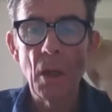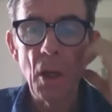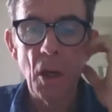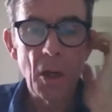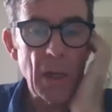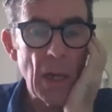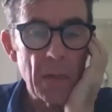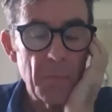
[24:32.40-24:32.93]

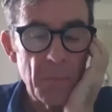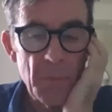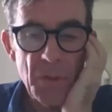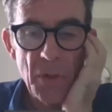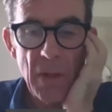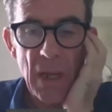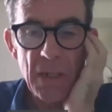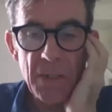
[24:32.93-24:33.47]
Okay,
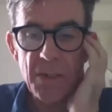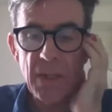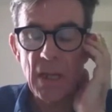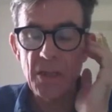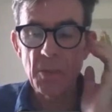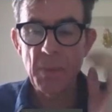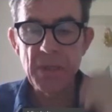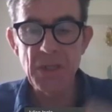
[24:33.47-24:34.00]
so that's
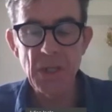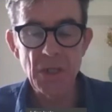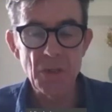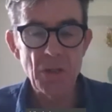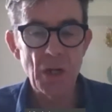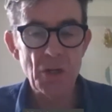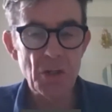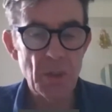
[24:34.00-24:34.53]
a basic
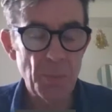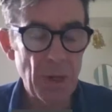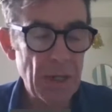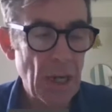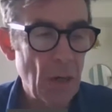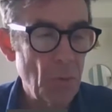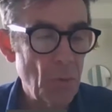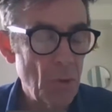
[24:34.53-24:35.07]
introduction to
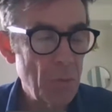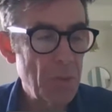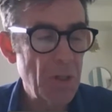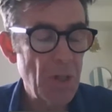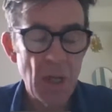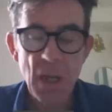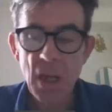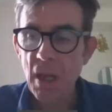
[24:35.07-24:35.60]
breakout
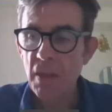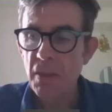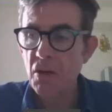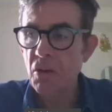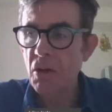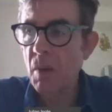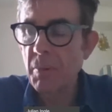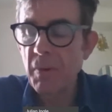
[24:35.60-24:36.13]
rooms. There are a
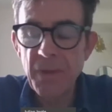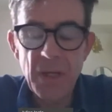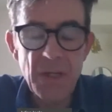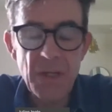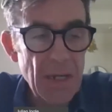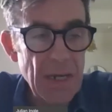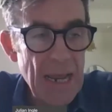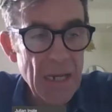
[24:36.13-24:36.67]
couple of things
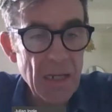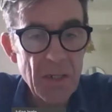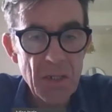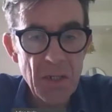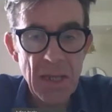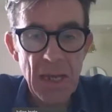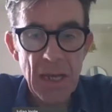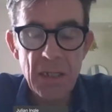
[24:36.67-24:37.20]
I'd add to
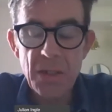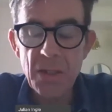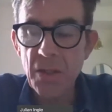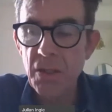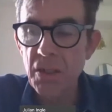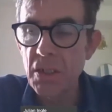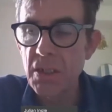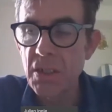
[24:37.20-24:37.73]
that,
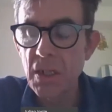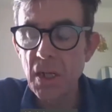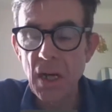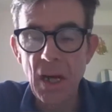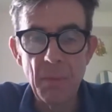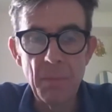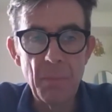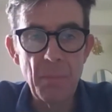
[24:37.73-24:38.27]

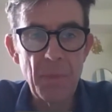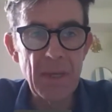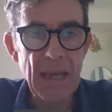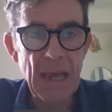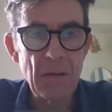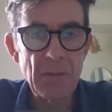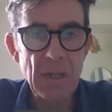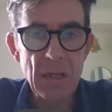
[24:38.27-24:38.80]
the
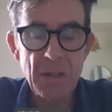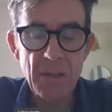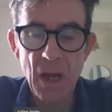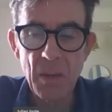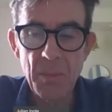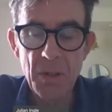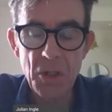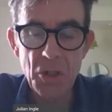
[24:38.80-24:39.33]
countdown
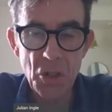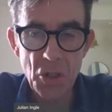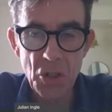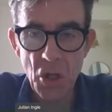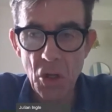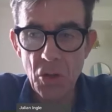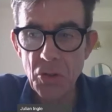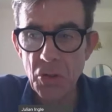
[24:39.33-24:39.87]
timer that she
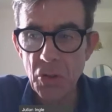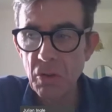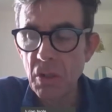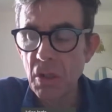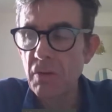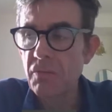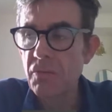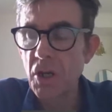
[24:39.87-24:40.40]
showed you
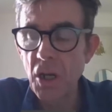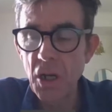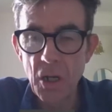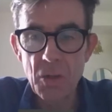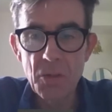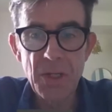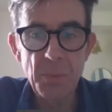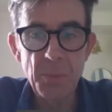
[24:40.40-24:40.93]
for
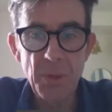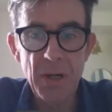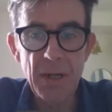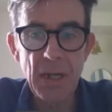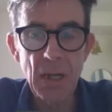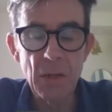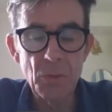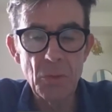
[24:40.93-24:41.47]
closing
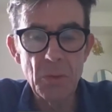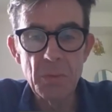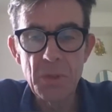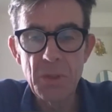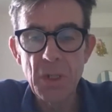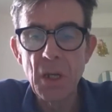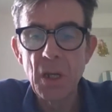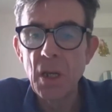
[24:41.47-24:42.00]
breakout rooms,
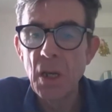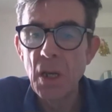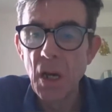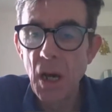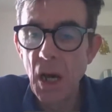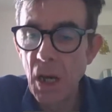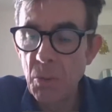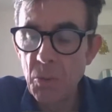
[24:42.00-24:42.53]

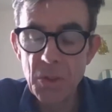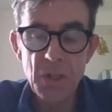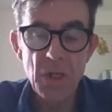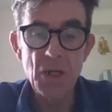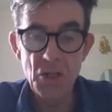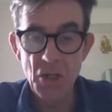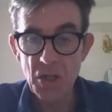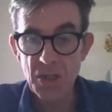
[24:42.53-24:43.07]
I would
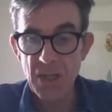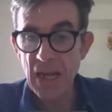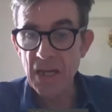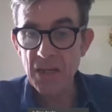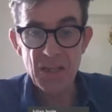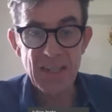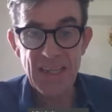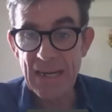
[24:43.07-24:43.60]
adjust that
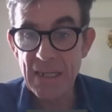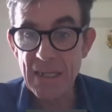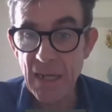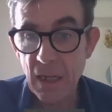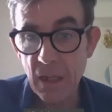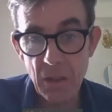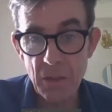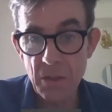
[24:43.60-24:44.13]
to 10
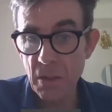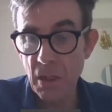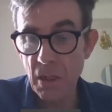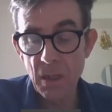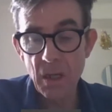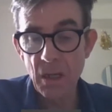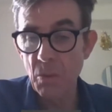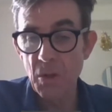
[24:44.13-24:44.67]
seconds,
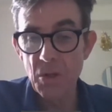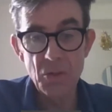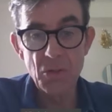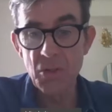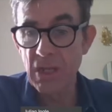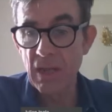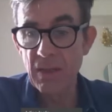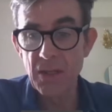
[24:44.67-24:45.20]
otherwise you just
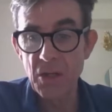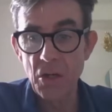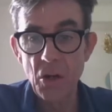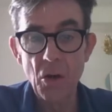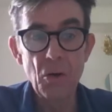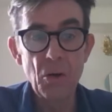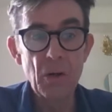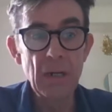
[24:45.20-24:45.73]
get this
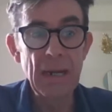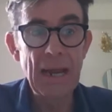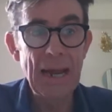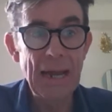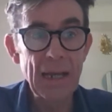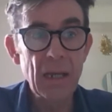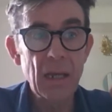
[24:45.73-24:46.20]
long lag.